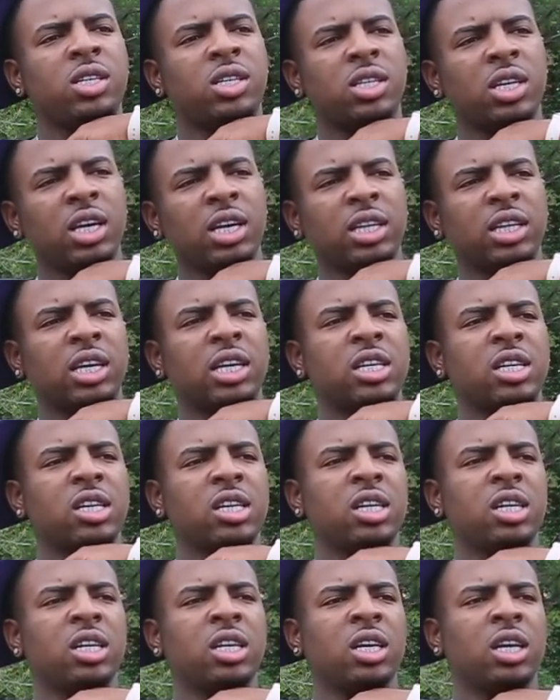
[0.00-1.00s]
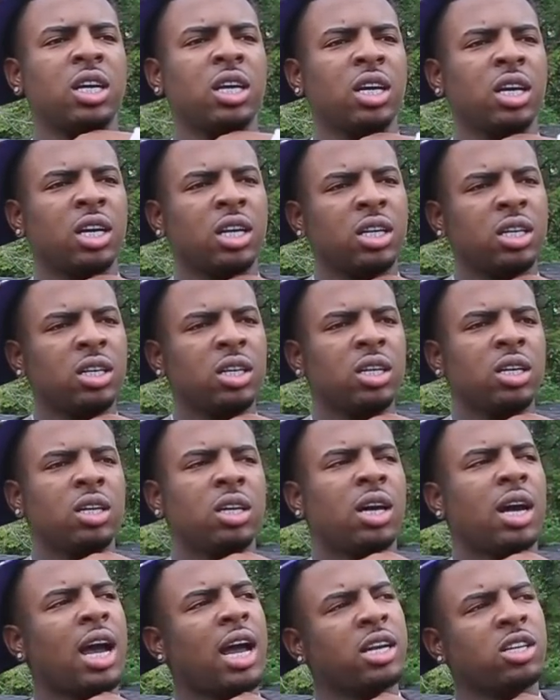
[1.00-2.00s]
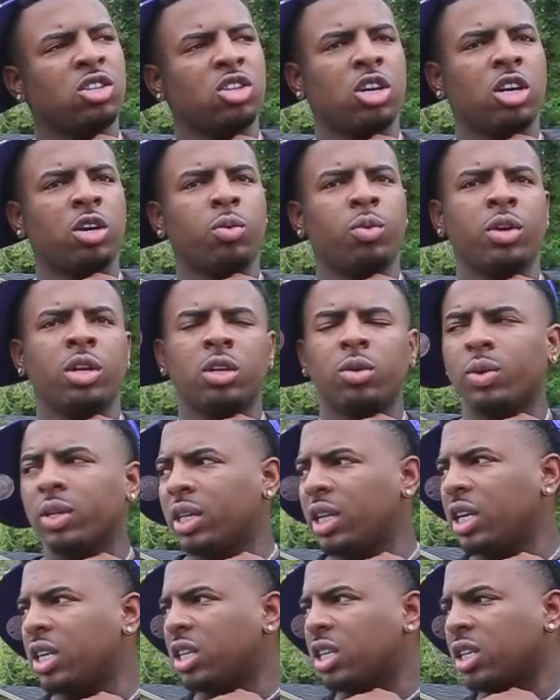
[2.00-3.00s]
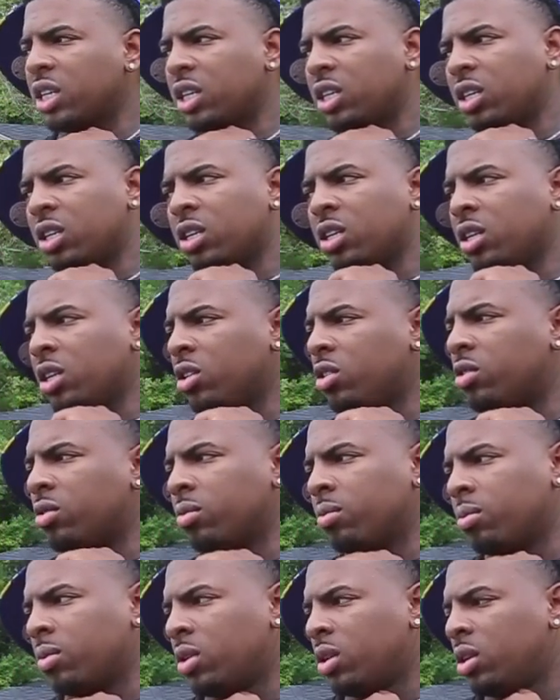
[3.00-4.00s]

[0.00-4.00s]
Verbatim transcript: said that shit, then nigga, right. I start running with that shit just awesome.